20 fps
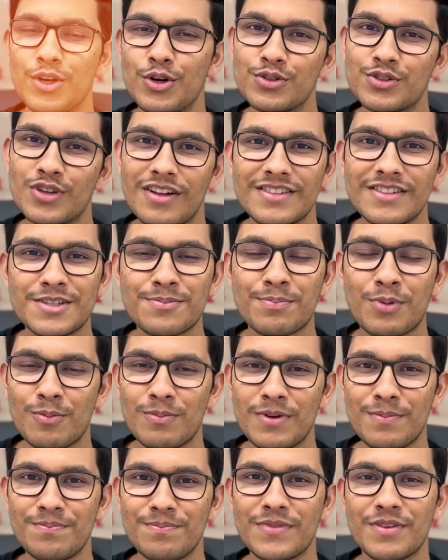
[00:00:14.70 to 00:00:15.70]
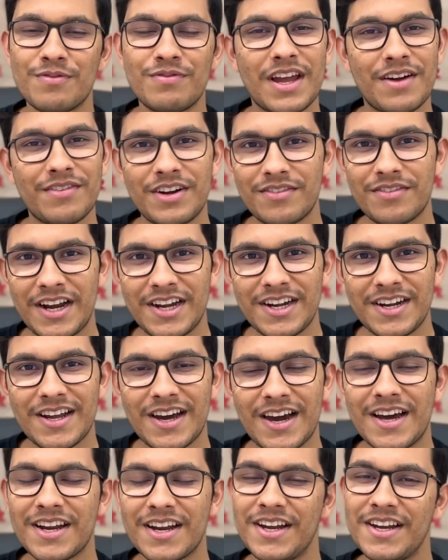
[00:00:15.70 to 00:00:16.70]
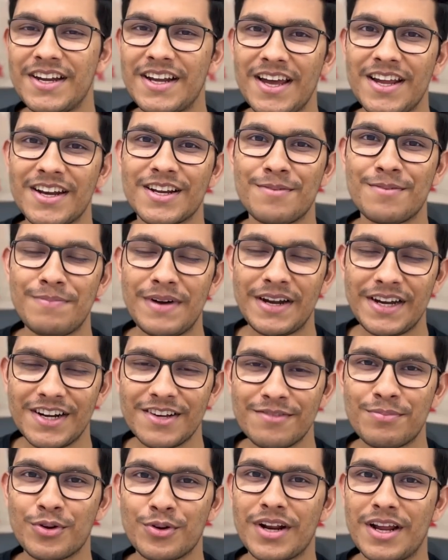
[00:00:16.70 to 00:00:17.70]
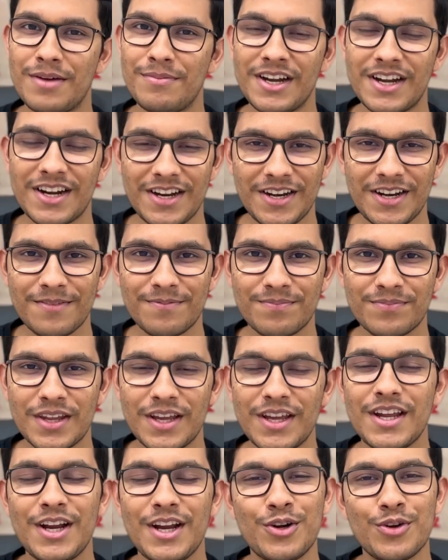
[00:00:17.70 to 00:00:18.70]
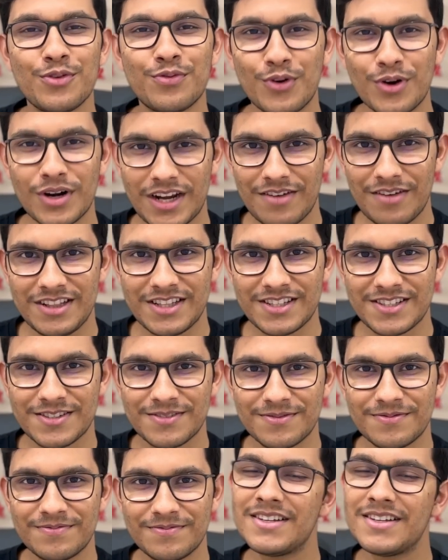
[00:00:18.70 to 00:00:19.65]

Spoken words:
To solve this problem, we have divided our entire competitive programming training into four levels.